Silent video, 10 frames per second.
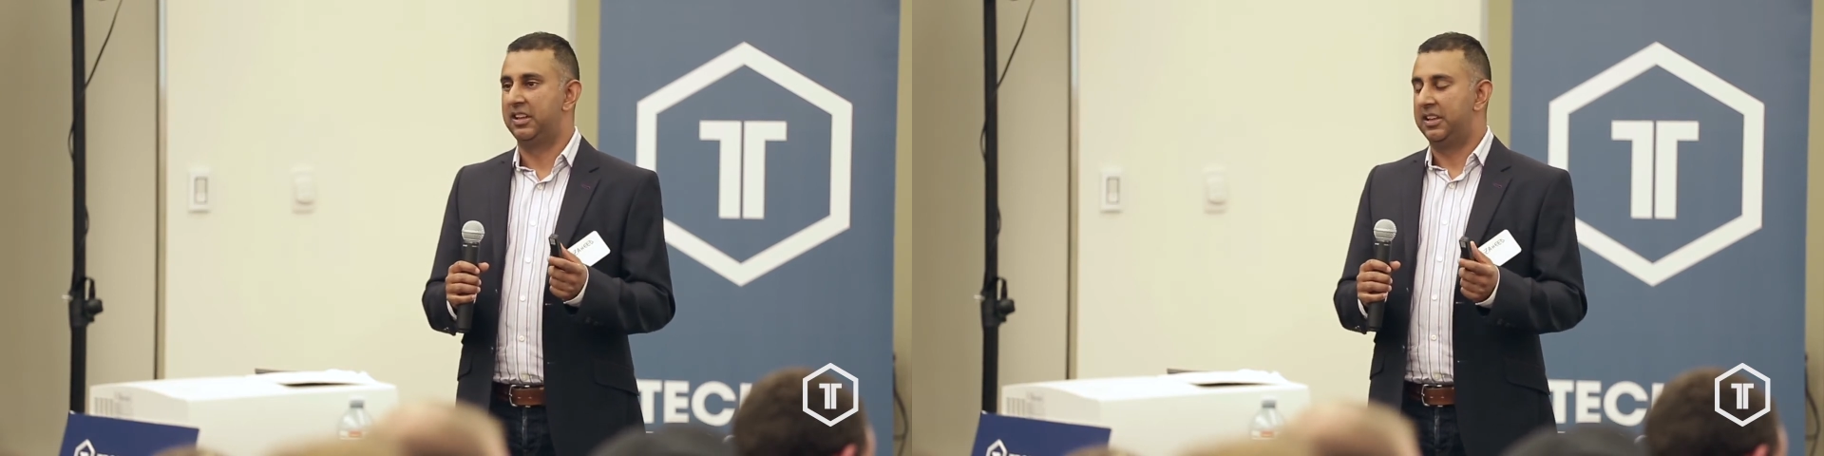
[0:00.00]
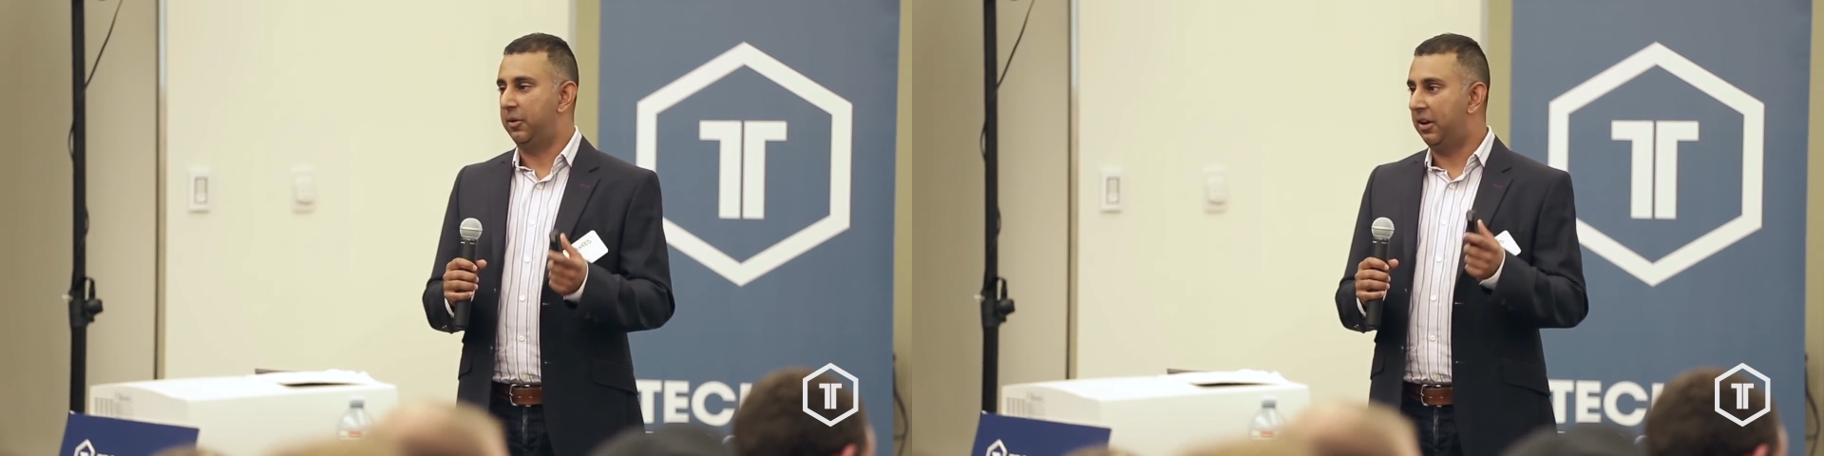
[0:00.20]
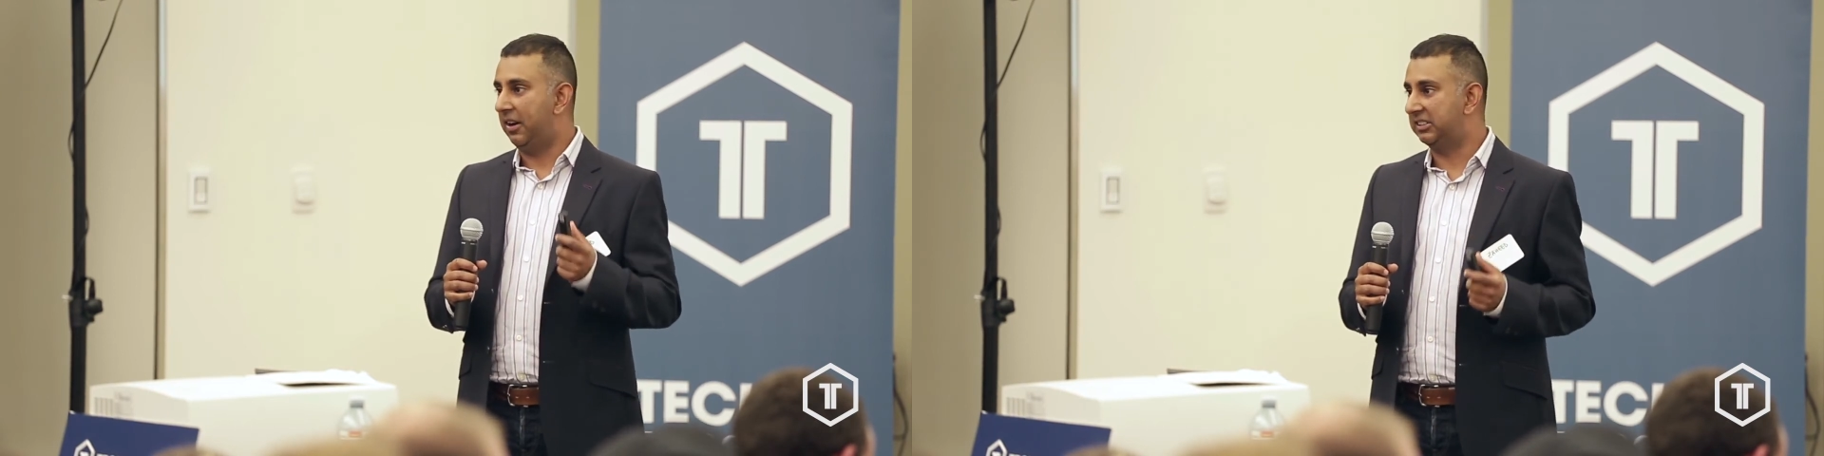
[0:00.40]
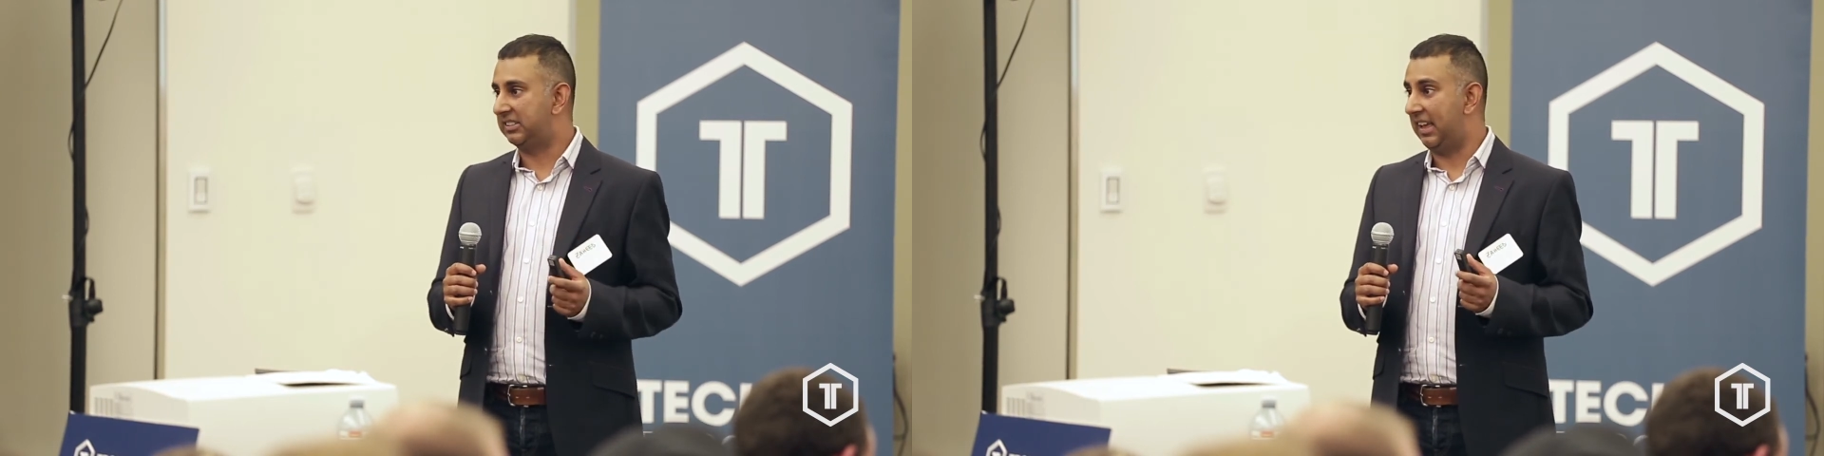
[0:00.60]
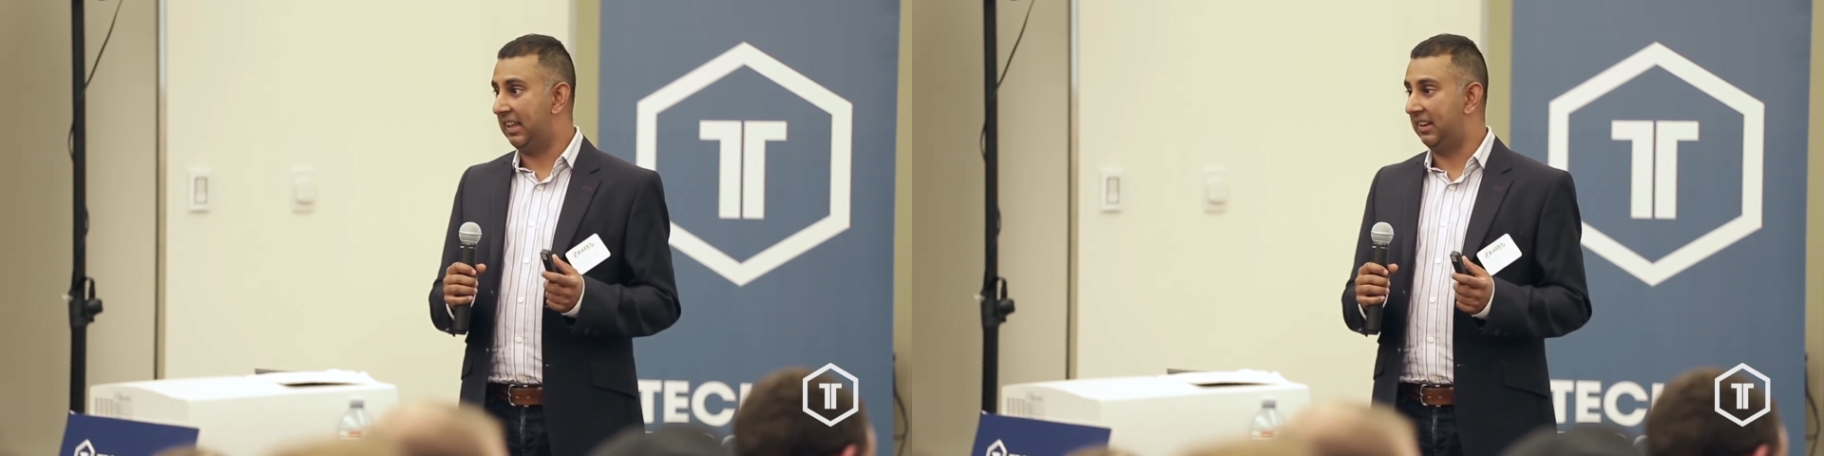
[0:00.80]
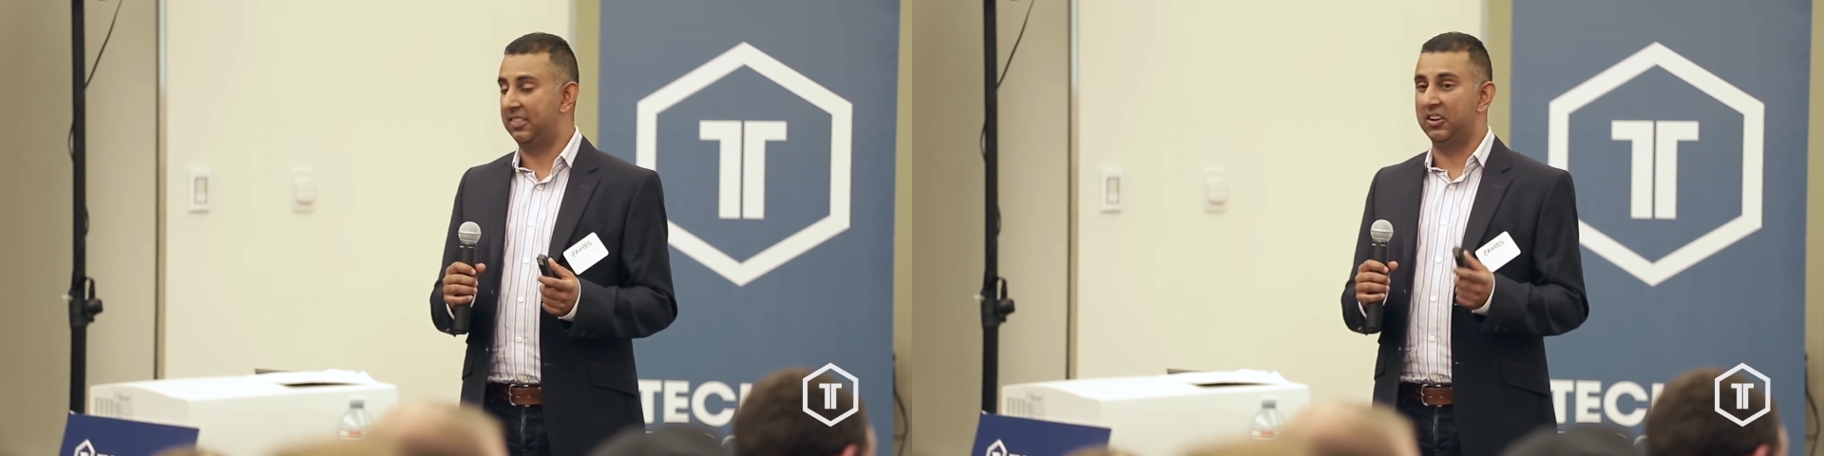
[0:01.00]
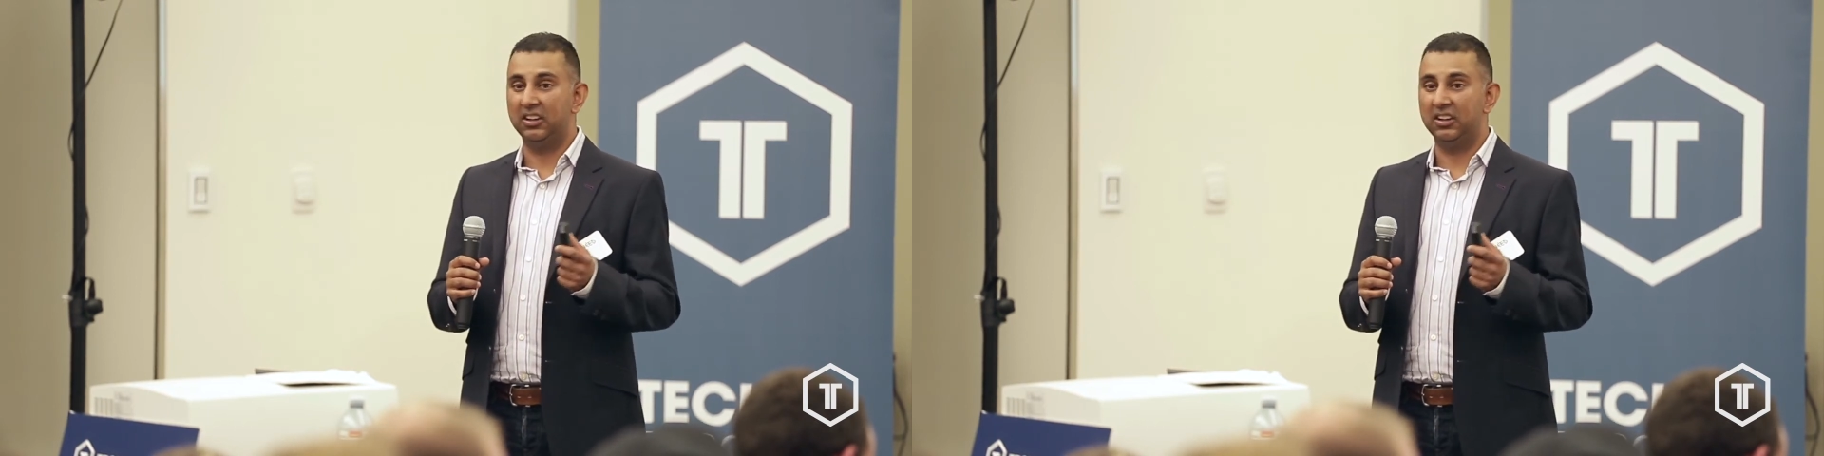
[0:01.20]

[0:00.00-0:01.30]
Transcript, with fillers: you want to understand they're